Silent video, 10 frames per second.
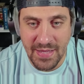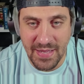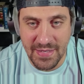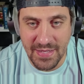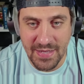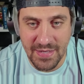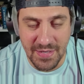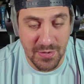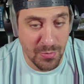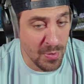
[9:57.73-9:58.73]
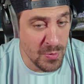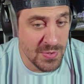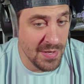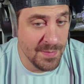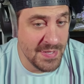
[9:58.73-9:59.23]
and then throw
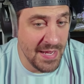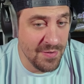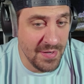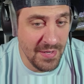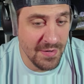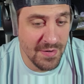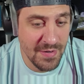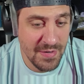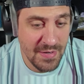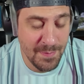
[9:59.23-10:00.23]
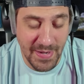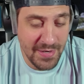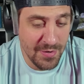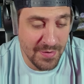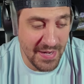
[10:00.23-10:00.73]
something down here, but I
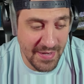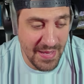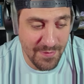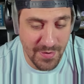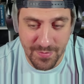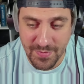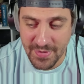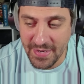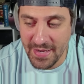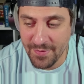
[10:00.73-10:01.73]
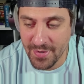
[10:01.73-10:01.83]
don't. I didn't have enough. I didn't have